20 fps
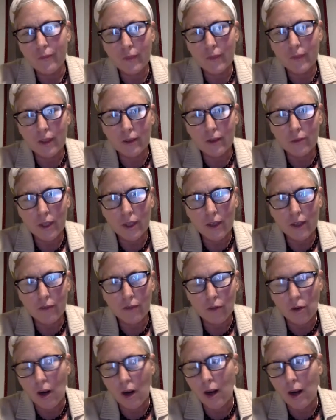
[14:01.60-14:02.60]
have
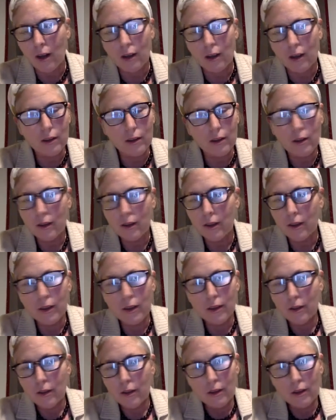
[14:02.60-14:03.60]
chronic
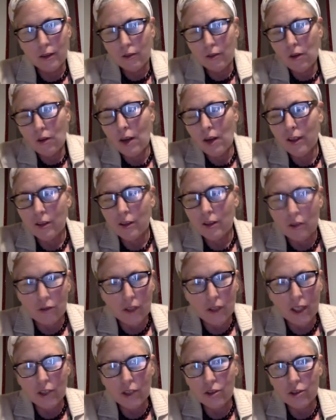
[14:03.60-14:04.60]

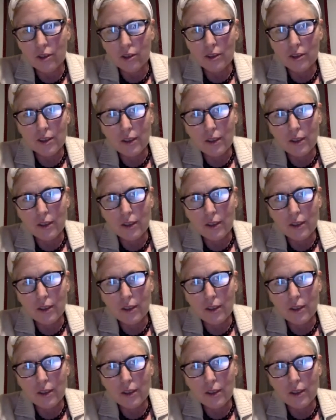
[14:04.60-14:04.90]
locations